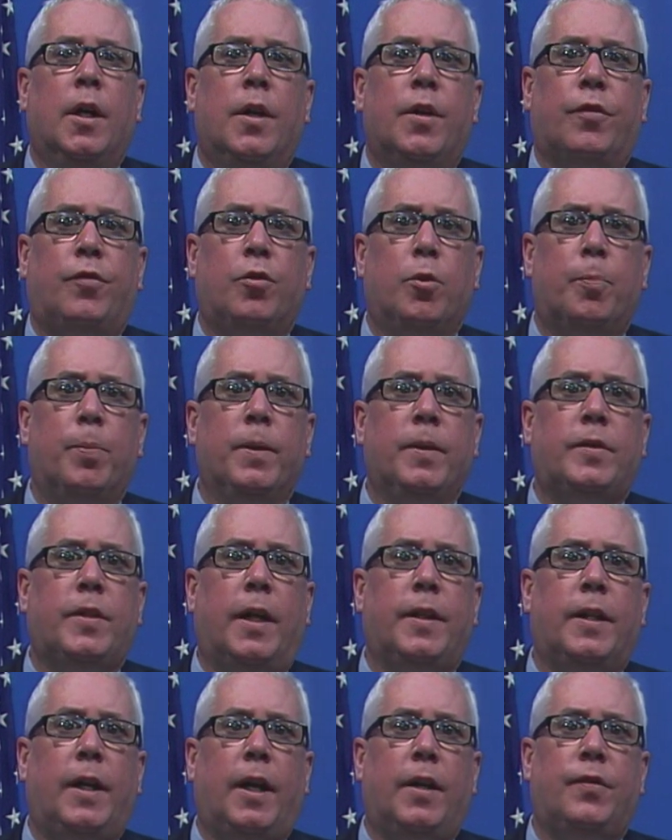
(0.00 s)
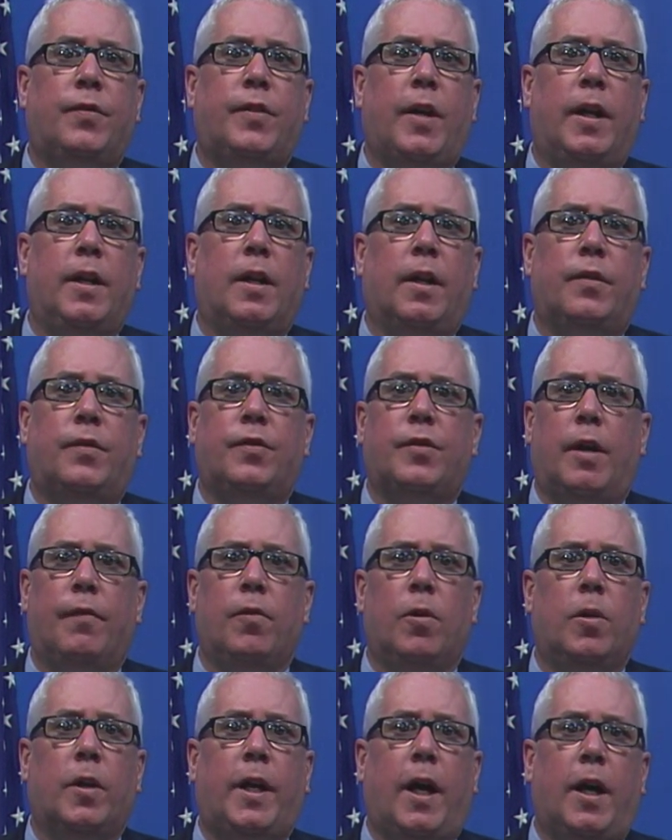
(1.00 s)
The superintendent has stated on
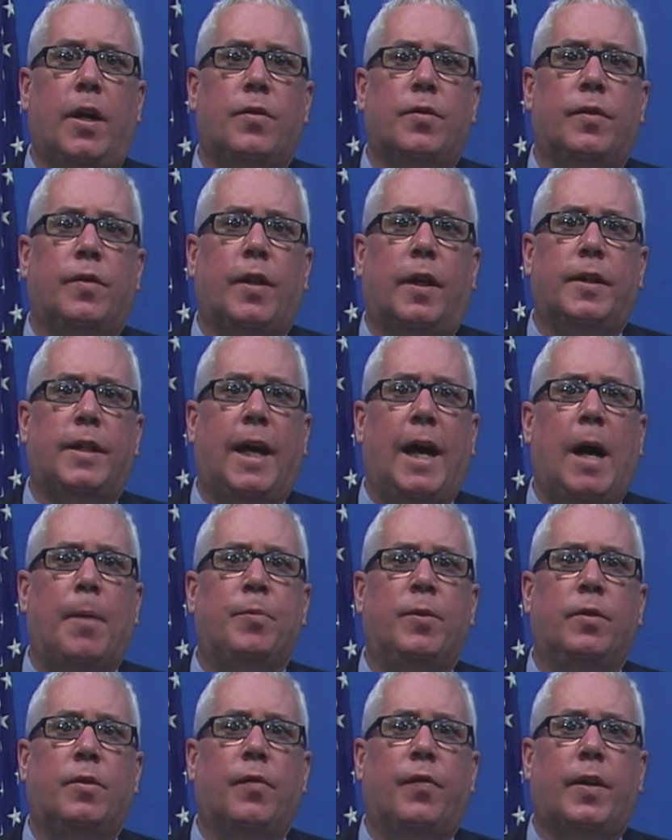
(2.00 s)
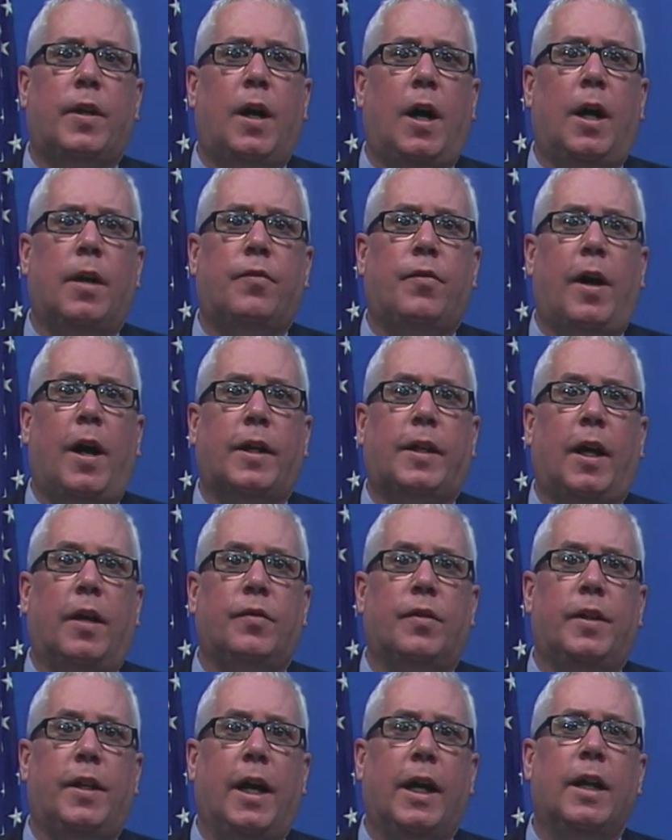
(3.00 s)
several occasions that the absence of a contract
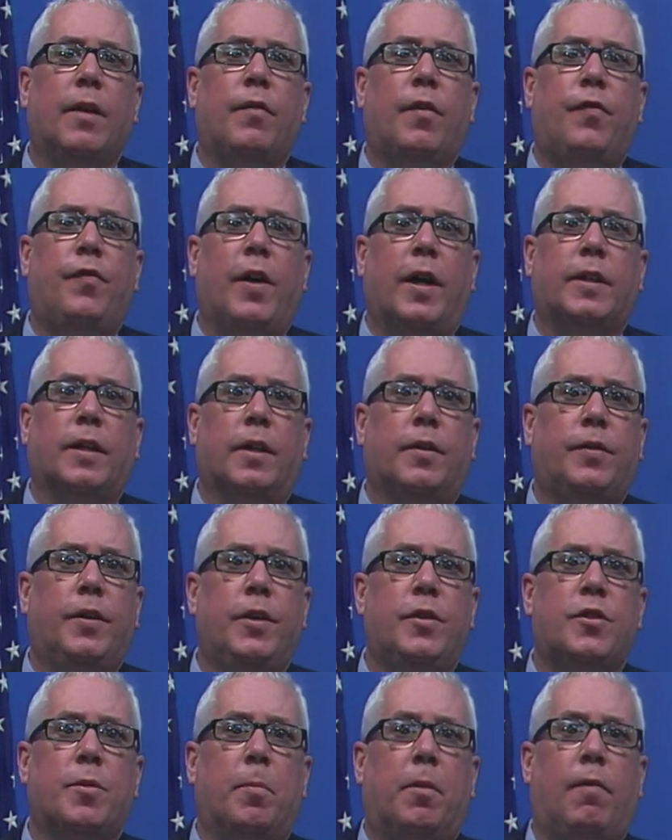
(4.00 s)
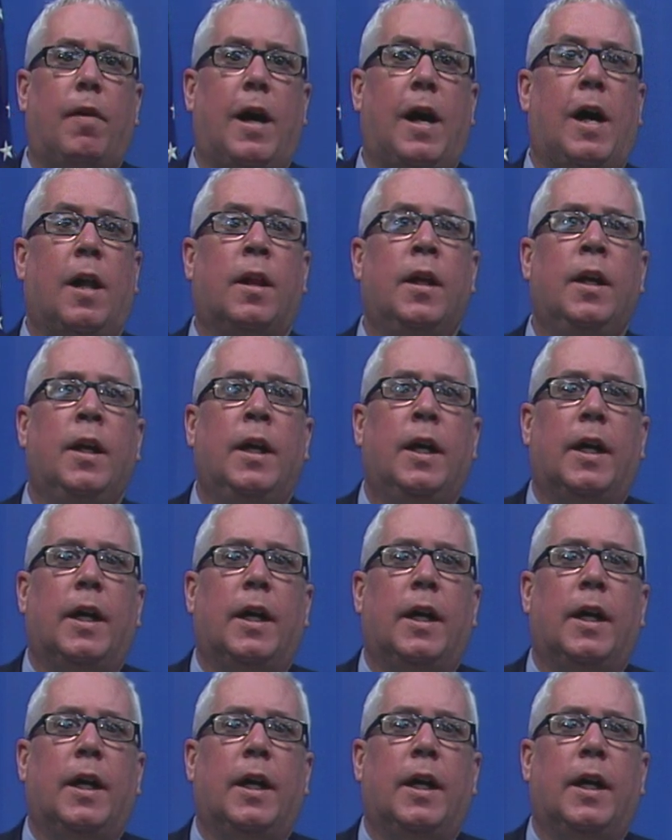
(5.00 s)
has a negative effect on teacher morale